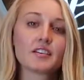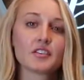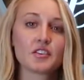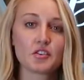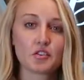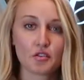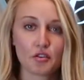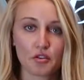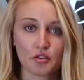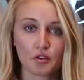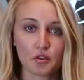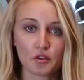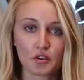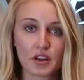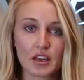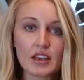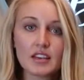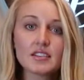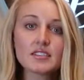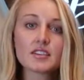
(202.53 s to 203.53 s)
your
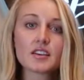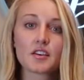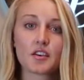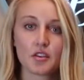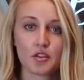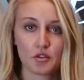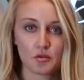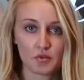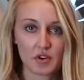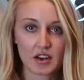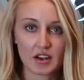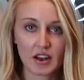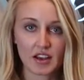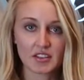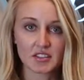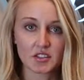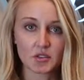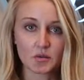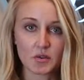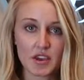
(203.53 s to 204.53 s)
30s, 3
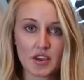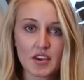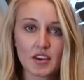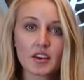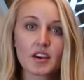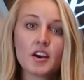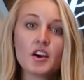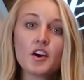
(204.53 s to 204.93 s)
nights a week,